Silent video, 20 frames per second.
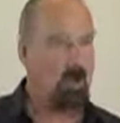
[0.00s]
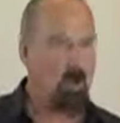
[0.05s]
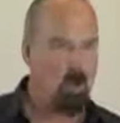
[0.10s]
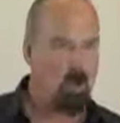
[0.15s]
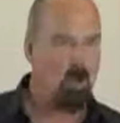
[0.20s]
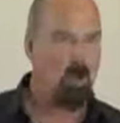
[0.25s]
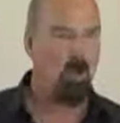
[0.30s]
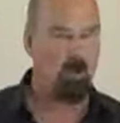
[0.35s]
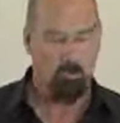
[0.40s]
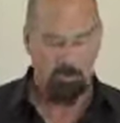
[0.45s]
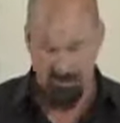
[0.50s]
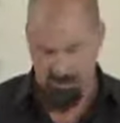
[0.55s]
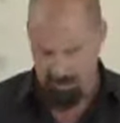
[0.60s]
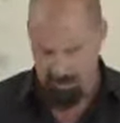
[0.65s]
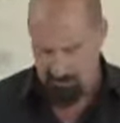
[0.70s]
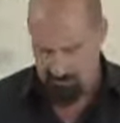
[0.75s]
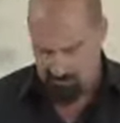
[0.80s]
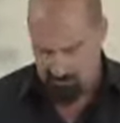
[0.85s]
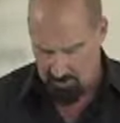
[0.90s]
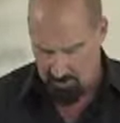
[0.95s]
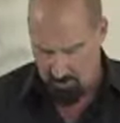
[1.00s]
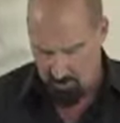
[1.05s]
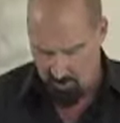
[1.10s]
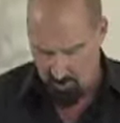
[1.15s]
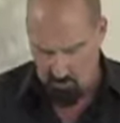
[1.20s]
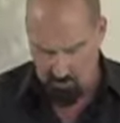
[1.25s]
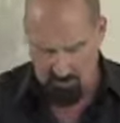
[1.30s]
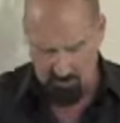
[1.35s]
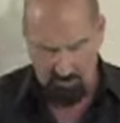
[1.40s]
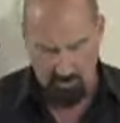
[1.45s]
hung-up
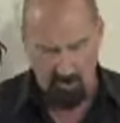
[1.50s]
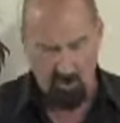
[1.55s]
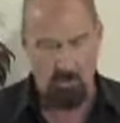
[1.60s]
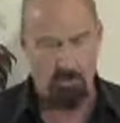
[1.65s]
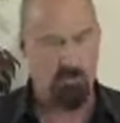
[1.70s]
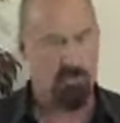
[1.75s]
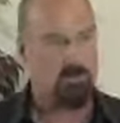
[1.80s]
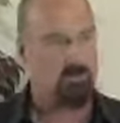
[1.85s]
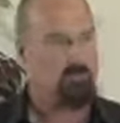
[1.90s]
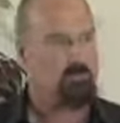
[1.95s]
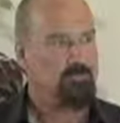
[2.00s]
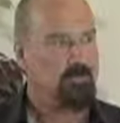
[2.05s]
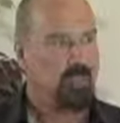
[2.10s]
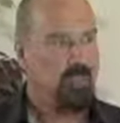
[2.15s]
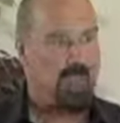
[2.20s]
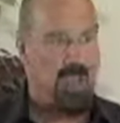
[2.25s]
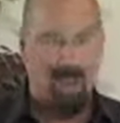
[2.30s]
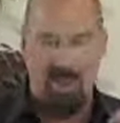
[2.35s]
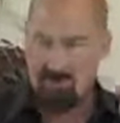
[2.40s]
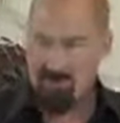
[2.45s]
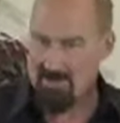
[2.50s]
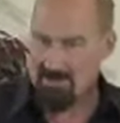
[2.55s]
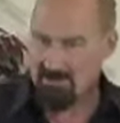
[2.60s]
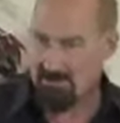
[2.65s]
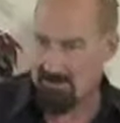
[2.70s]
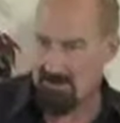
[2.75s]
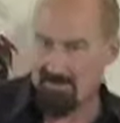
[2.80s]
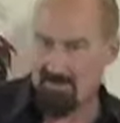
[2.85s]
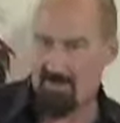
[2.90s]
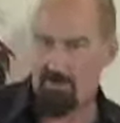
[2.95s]
open loops carries
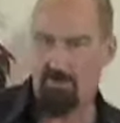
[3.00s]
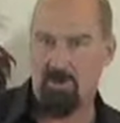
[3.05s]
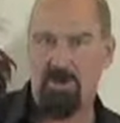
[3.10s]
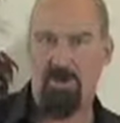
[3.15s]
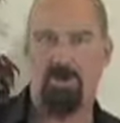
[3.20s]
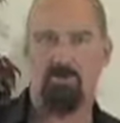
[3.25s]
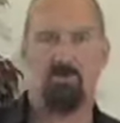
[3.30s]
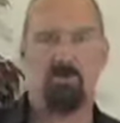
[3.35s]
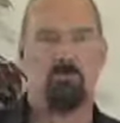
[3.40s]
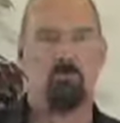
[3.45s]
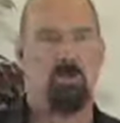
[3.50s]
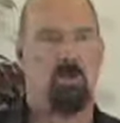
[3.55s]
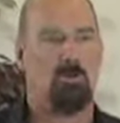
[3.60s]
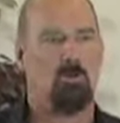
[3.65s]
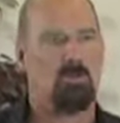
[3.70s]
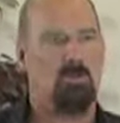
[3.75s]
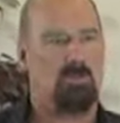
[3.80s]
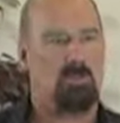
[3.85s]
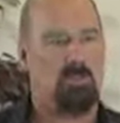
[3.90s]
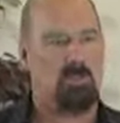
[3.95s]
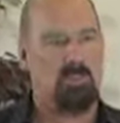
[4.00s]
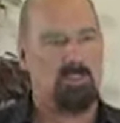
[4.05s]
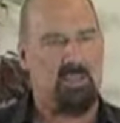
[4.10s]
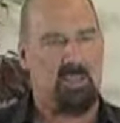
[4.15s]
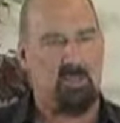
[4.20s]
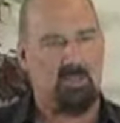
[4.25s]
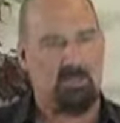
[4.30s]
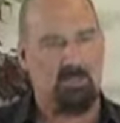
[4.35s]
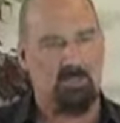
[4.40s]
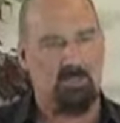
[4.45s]
a little bit of emotional
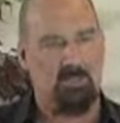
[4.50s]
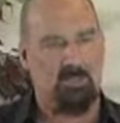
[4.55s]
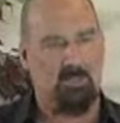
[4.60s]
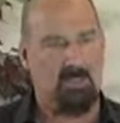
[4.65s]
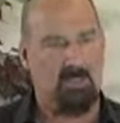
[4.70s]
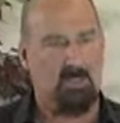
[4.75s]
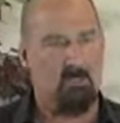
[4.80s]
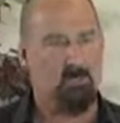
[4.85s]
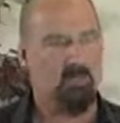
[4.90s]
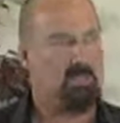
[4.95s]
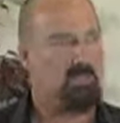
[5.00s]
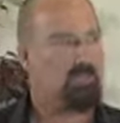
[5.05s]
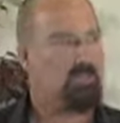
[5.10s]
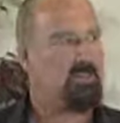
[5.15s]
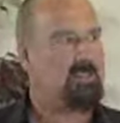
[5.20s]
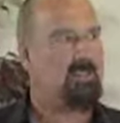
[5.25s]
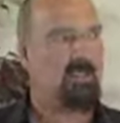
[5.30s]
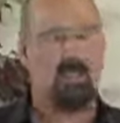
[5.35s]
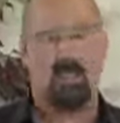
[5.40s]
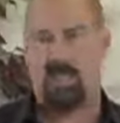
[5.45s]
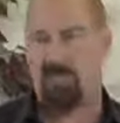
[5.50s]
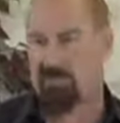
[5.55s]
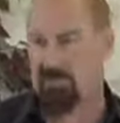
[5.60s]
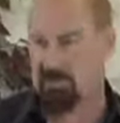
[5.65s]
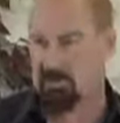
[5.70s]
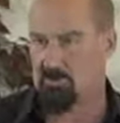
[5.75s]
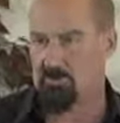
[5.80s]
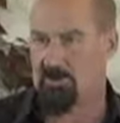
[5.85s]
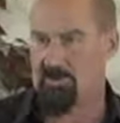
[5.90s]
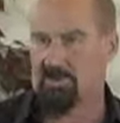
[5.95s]
attention, a little bit of
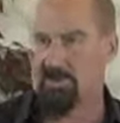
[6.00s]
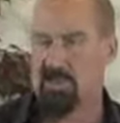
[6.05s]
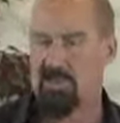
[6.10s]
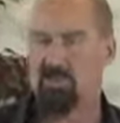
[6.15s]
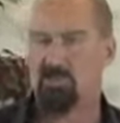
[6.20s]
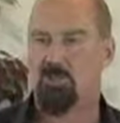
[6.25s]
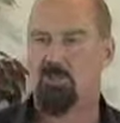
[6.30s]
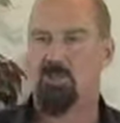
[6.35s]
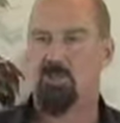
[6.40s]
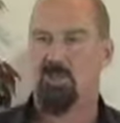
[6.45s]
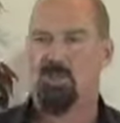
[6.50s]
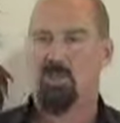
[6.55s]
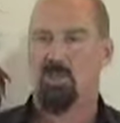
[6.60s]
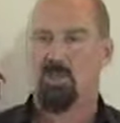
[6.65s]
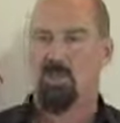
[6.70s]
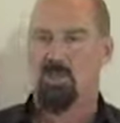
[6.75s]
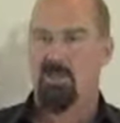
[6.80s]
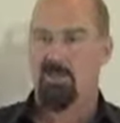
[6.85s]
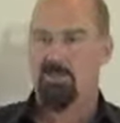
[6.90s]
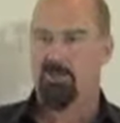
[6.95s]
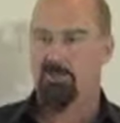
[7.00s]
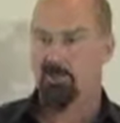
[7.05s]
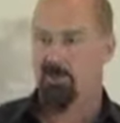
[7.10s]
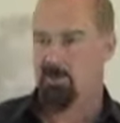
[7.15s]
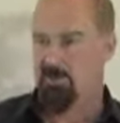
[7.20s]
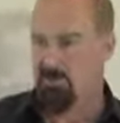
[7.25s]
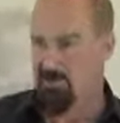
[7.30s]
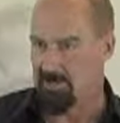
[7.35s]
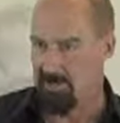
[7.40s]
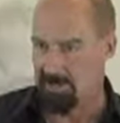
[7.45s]
intellectual attention, it
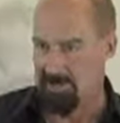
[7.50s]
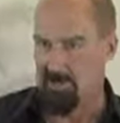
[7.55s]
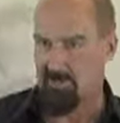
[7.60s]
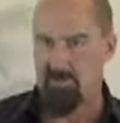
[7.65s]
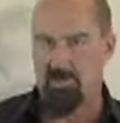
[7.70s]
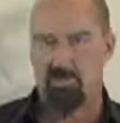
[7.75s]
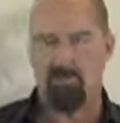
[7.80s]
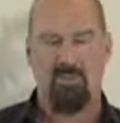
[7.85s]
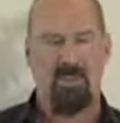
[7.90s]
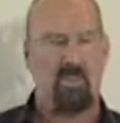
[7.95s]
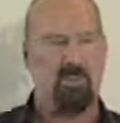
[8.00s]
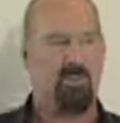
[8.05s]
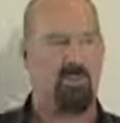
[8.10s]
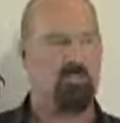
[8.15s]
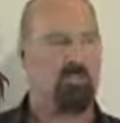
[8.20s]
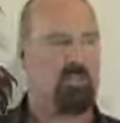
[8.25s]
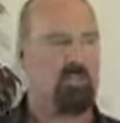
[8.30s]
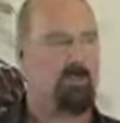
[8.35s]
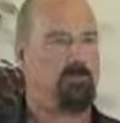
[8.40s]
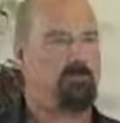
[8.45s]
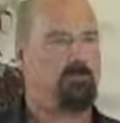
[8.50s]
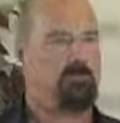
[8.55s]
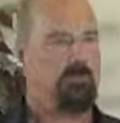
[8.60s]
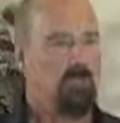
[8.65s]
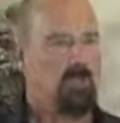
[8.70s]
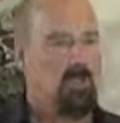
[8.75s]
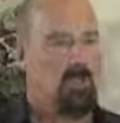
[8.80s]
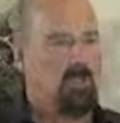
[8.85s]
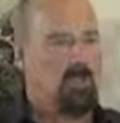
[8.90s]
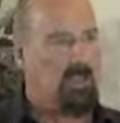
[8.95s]
draws a little bit of energy.
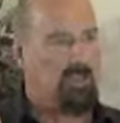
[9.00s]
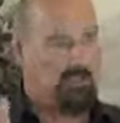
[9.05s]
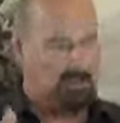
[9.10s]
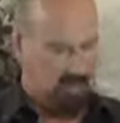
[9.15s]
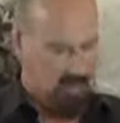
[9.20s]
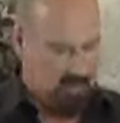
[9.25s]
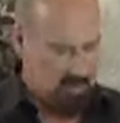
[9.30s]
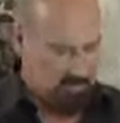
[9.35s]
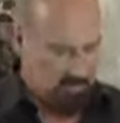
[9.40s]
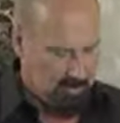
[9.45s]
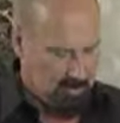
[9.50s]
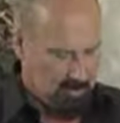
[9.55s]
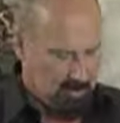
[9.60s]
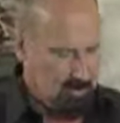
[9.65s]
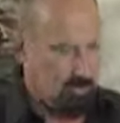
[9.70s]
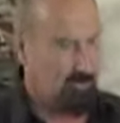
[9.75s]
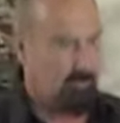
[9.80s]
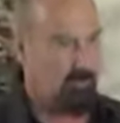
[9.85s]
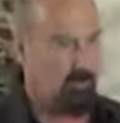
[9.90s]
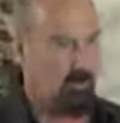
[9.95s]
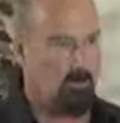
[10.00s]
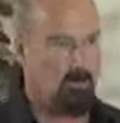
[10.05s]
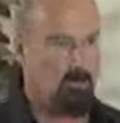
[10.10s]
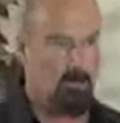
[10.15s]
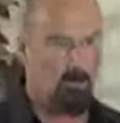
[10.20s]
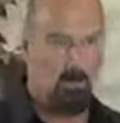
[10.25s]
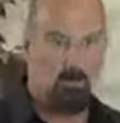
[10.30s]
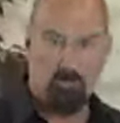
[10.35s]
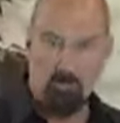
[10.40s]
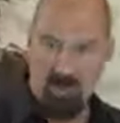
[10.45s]
It's keeping you
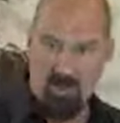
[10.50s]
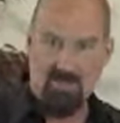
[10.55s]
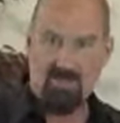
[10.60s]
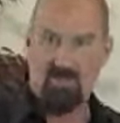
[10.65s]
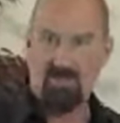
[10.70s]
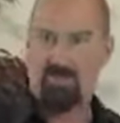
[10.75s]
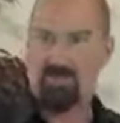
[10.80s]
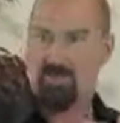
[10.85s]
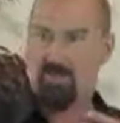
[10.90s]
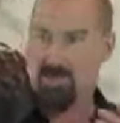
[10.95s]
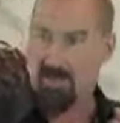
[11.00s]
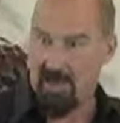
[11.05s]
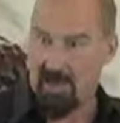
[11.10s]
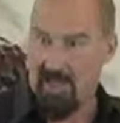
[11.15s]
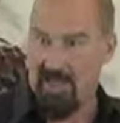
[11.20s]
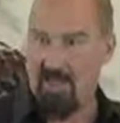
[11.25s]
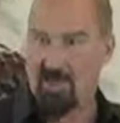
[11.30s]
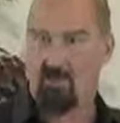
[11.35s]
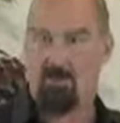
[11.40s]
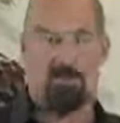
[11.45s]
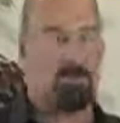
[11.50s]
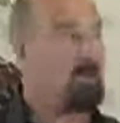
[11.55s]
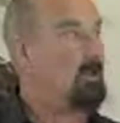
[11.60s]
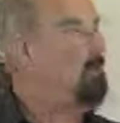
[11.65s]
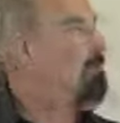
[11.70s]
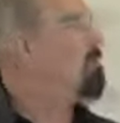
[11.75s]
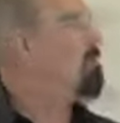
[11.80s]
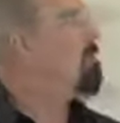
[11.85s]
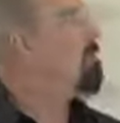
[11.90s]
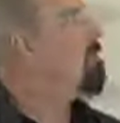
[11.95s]
from the present and the now and
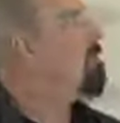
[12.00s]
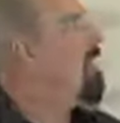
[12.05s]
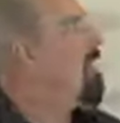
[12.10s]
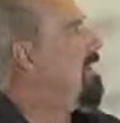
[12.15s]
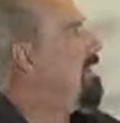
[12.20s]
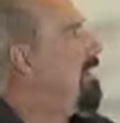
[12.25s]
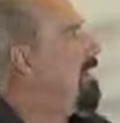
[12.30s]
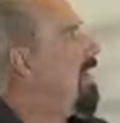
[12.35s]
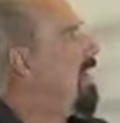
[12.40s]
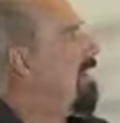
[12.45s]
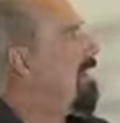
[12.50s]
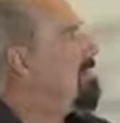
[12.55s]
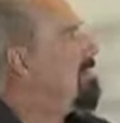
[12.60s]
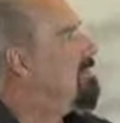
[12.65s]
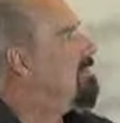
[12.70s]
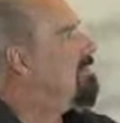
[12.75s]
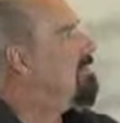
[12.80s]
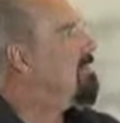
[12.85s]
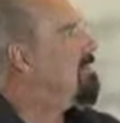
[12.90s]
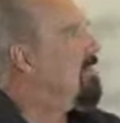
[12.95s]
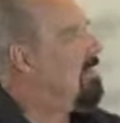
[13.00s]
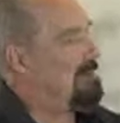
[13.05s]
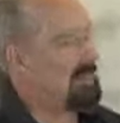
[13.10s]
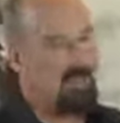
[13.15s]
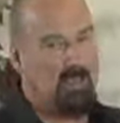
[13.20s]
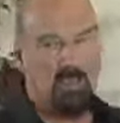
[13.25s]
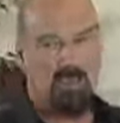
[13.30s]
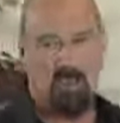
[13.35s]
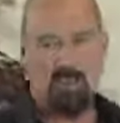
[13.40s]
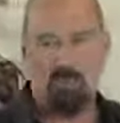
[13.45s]
your, your main activity and
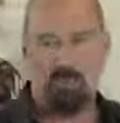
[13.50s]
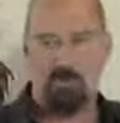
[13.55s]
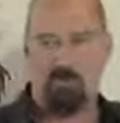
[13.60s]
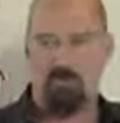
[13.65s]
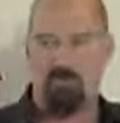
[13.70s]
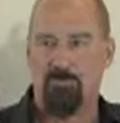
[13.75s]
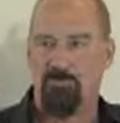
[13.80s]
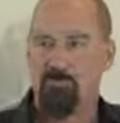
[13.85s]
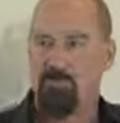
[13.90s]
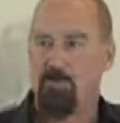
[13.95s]
engagement.